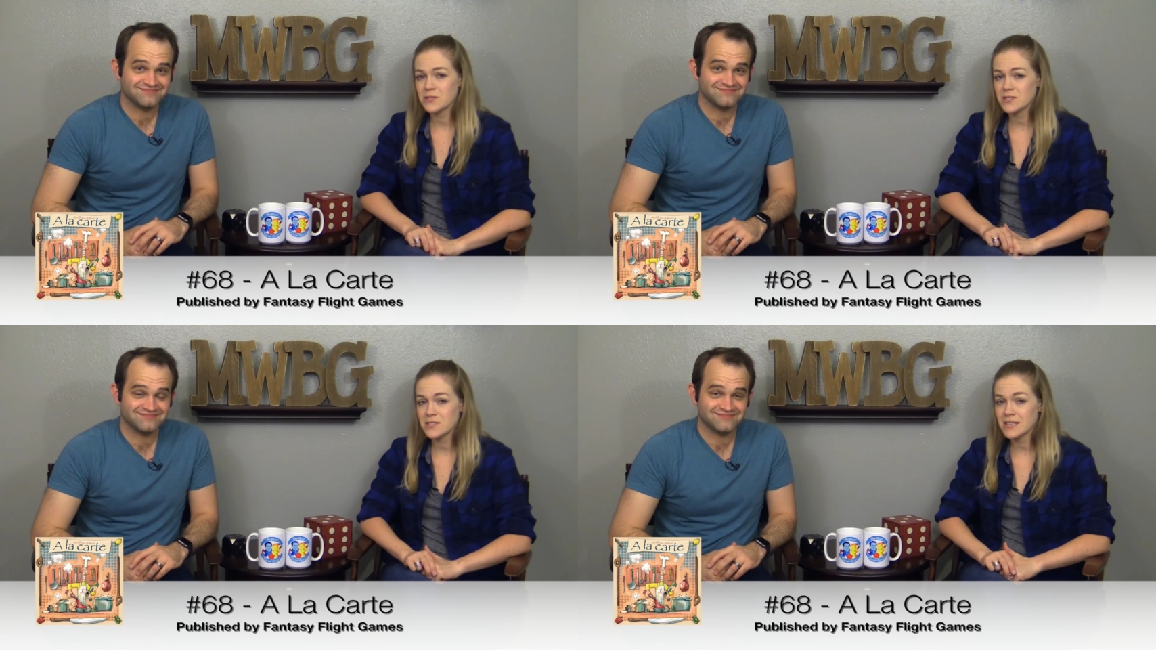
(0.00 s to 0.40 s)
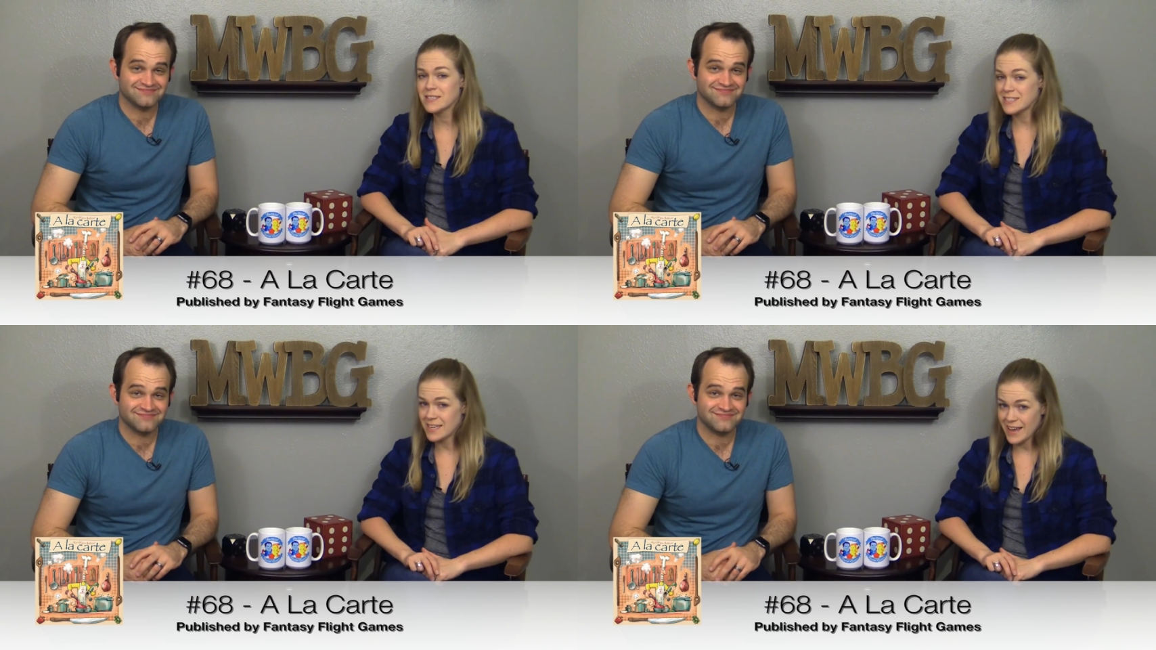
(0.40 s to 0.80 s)

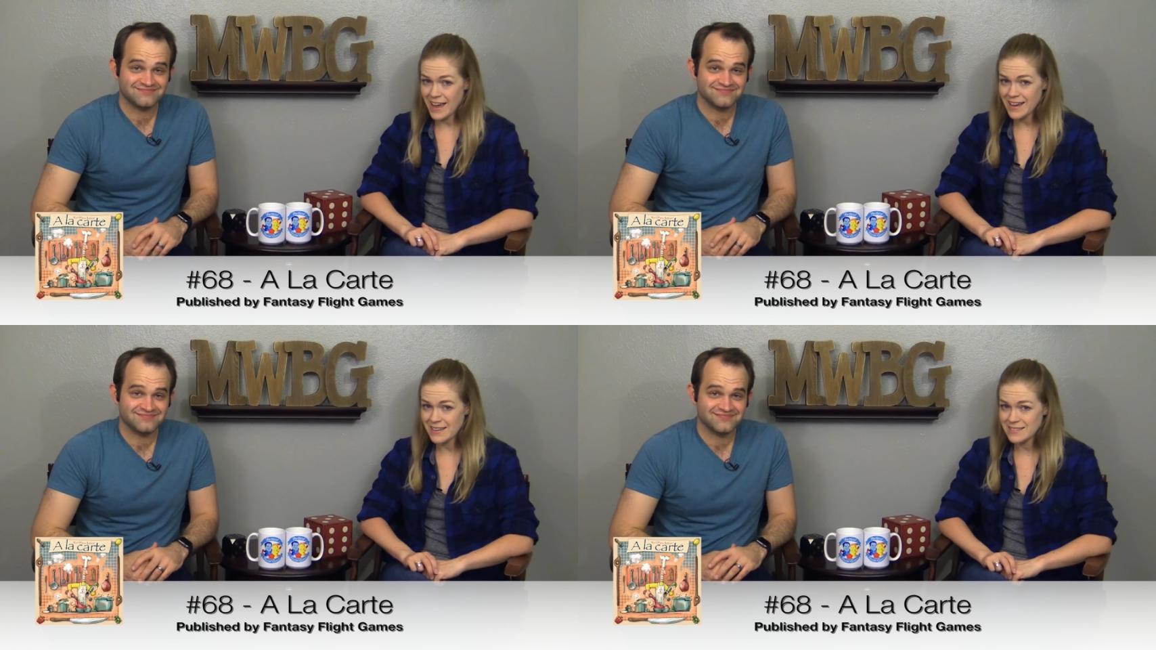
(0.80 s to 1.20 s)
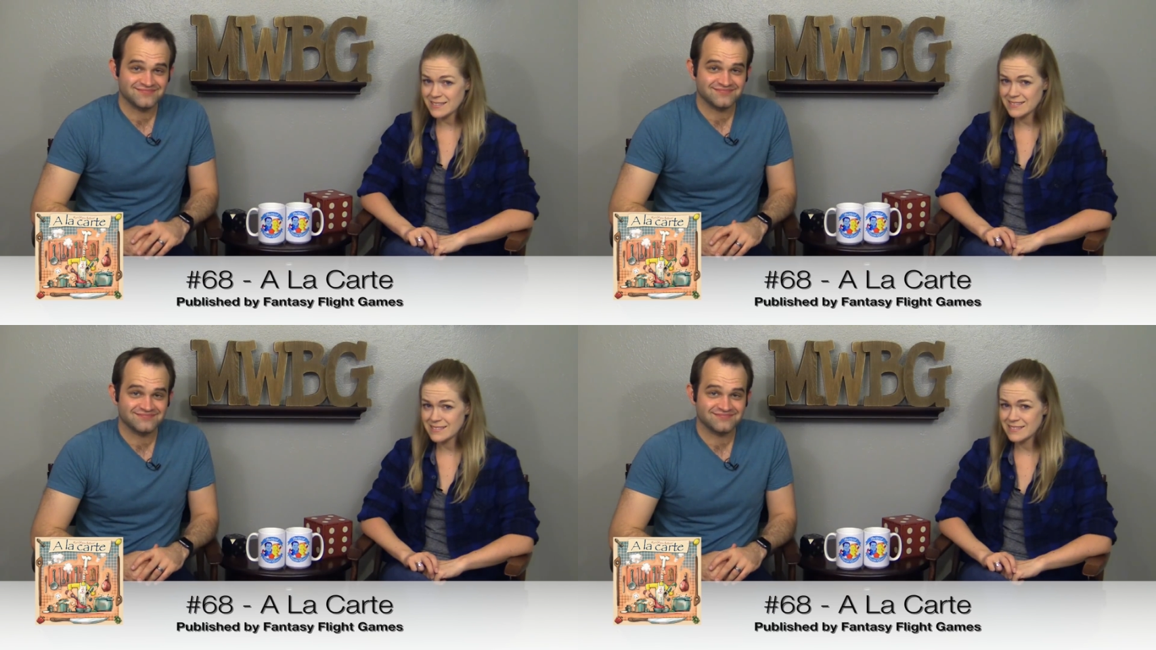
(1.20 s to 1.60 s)
Speaker 1: sixty-eight,
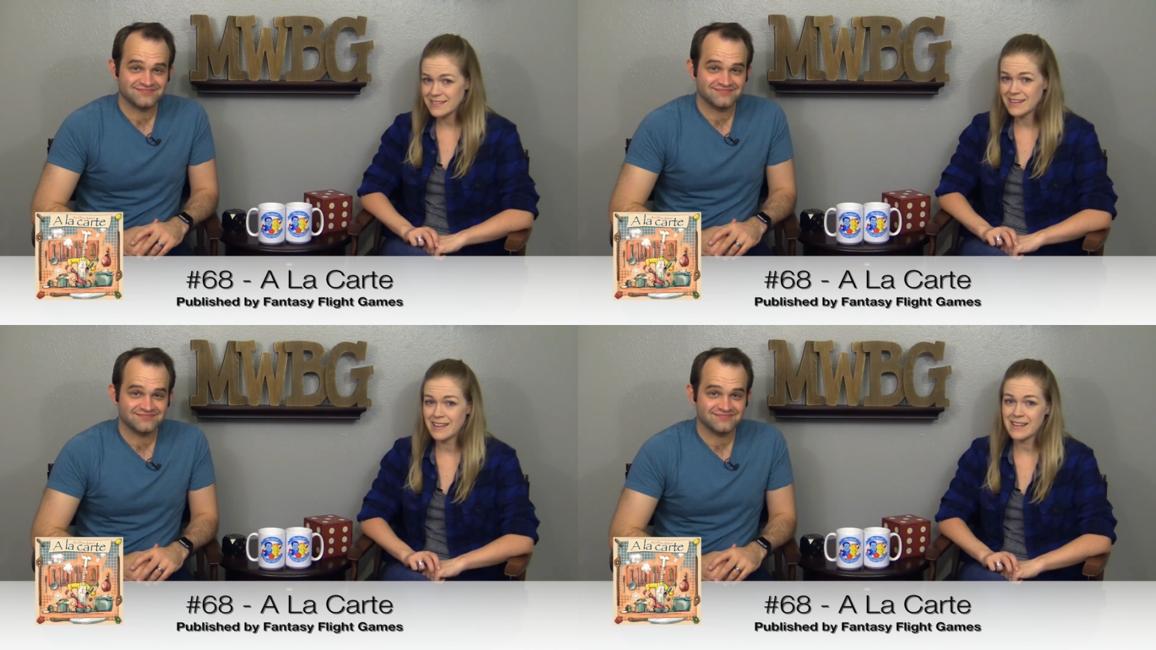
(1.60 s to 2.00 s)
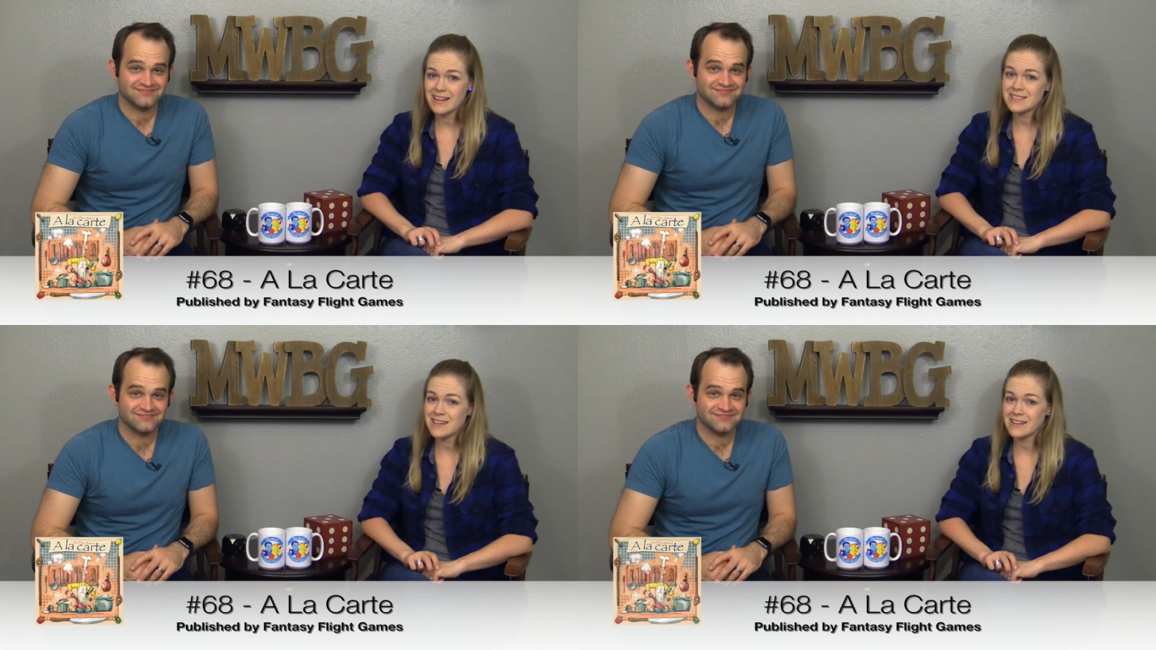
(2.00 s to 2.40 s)
and
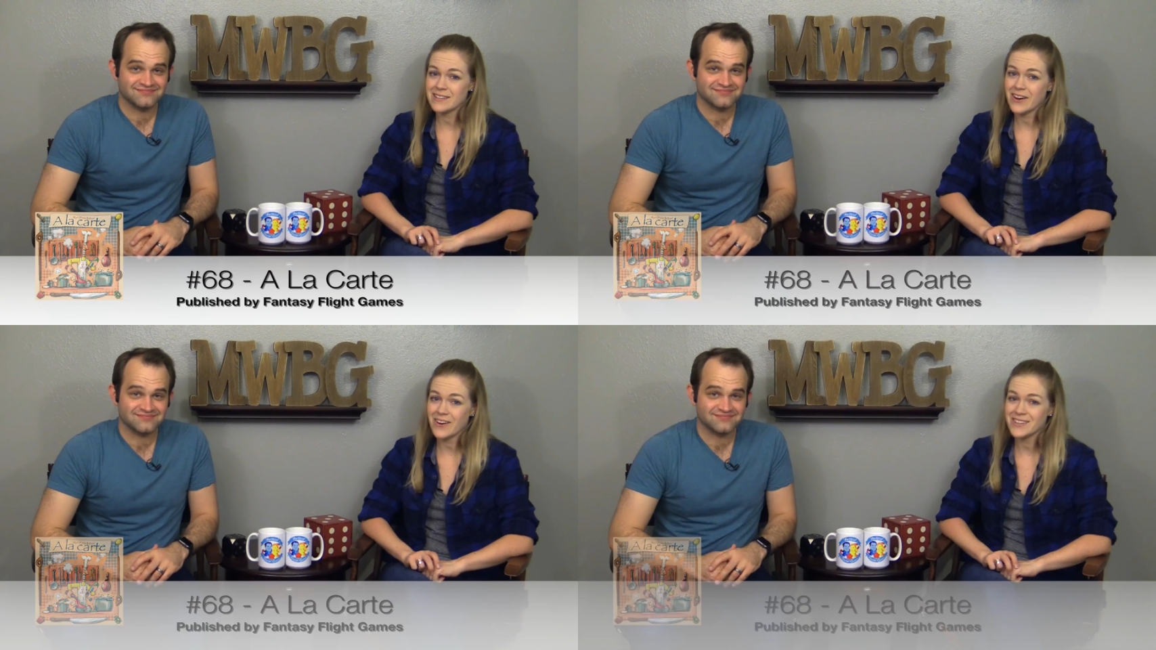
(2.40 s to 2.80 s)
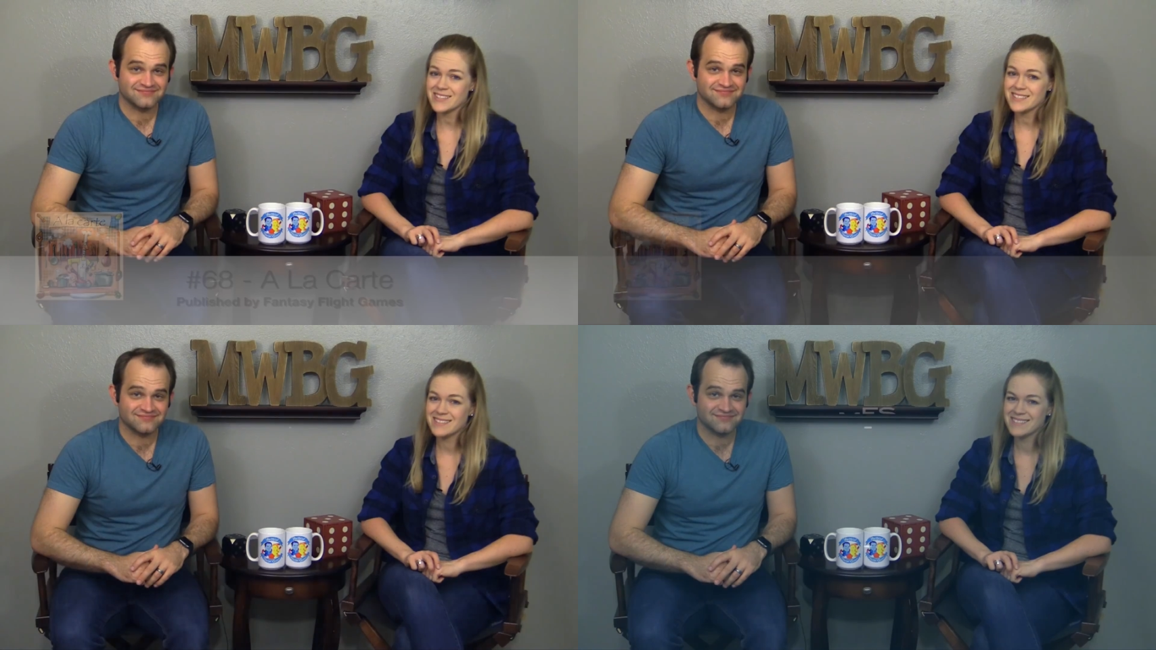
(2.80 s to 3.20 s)
that's a la carte.